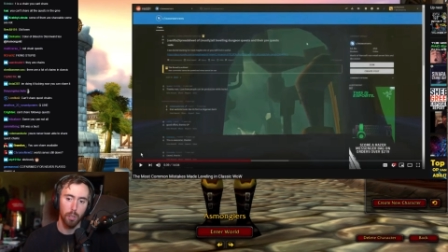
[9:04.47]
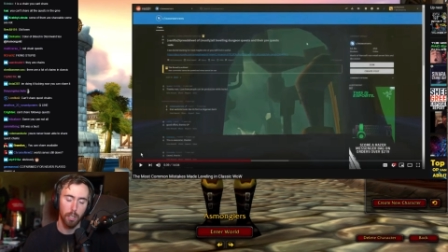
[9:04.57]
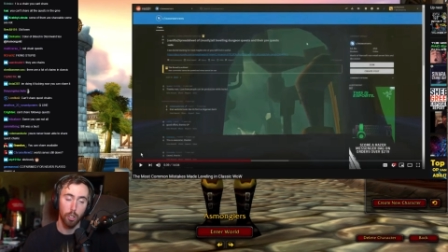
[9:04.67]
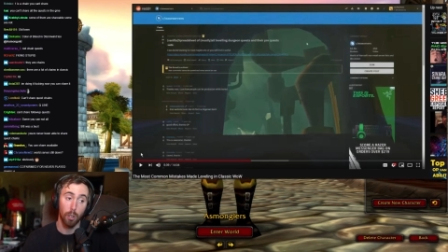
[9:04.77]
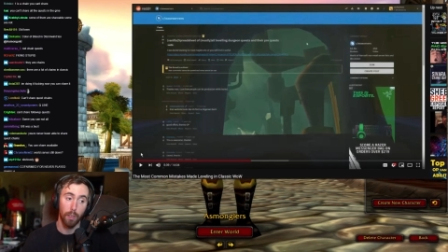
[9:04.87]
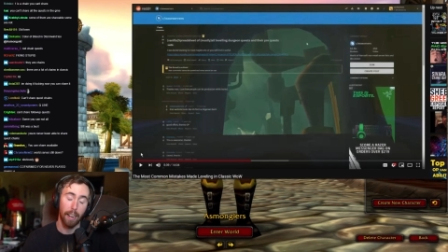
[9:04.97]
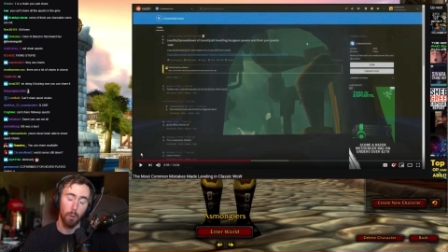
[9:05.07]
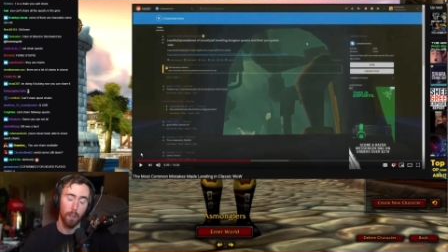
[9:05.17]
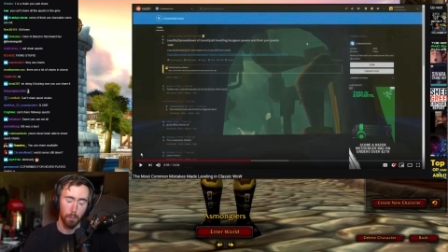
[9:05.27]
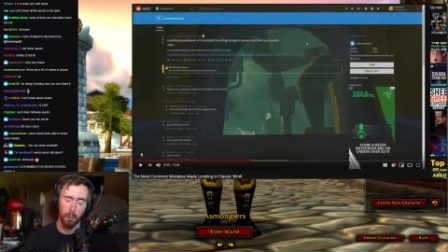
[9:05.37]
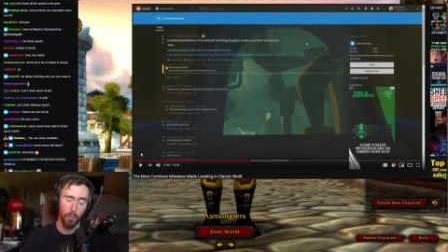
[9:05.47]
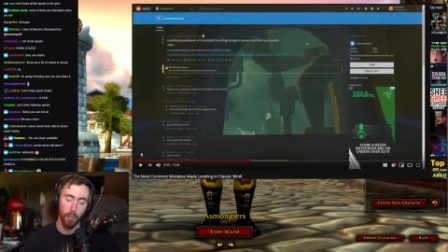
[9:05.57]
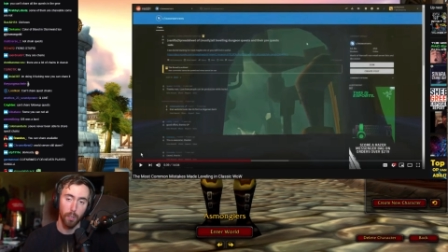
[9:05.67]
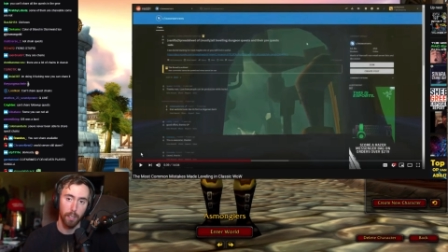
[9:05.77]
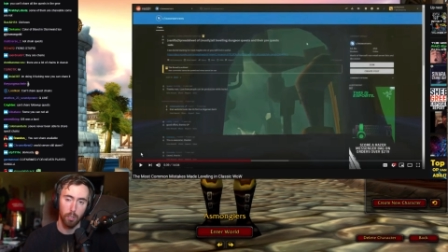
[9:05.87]
can share that quest
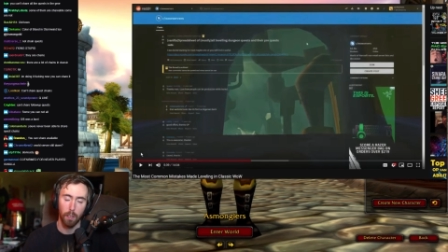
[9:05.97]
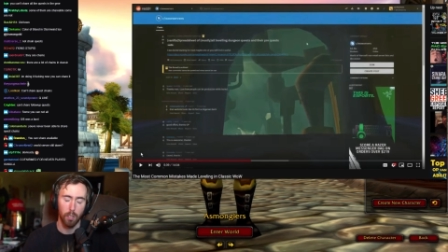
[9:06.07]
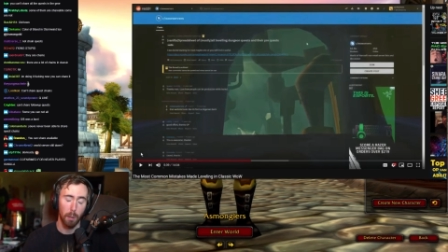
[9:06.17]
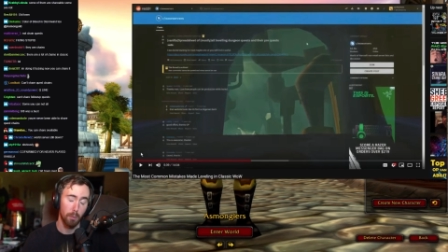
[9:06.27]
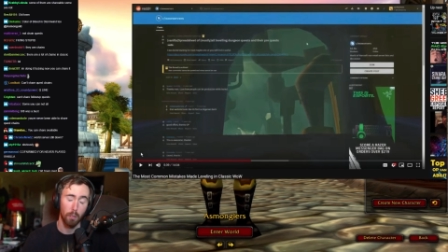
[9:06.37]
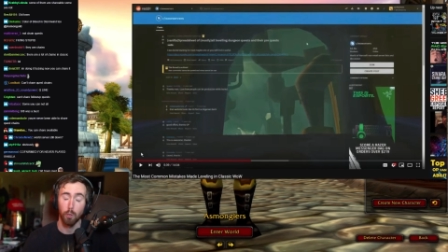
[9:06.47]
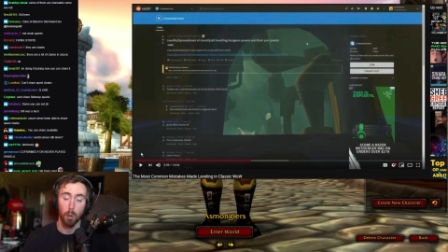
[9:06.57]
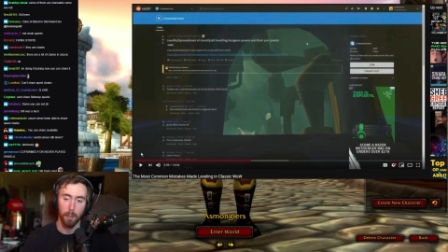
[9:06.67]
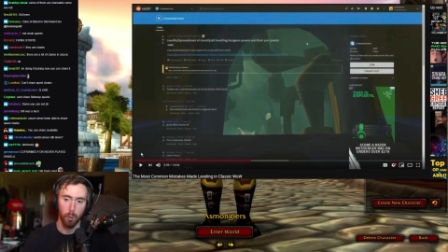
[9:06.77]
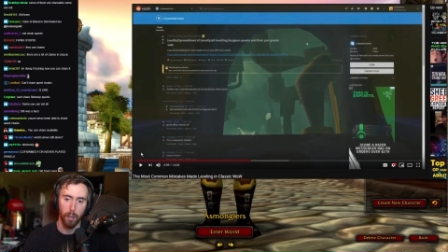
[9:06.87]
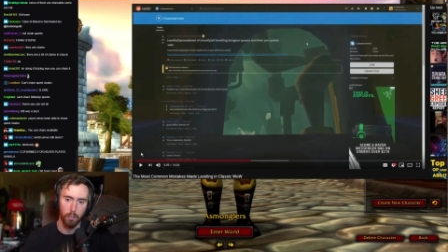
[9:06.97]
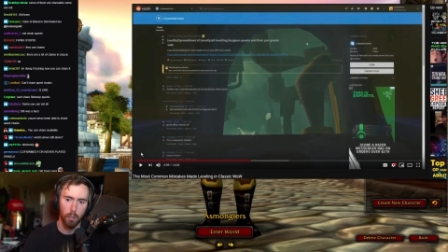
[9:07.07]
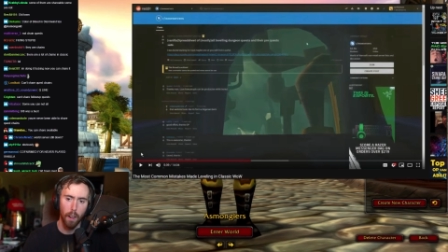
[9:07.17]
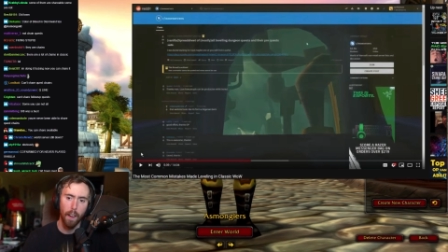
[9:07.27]
specifically. Same as the Foreman quest.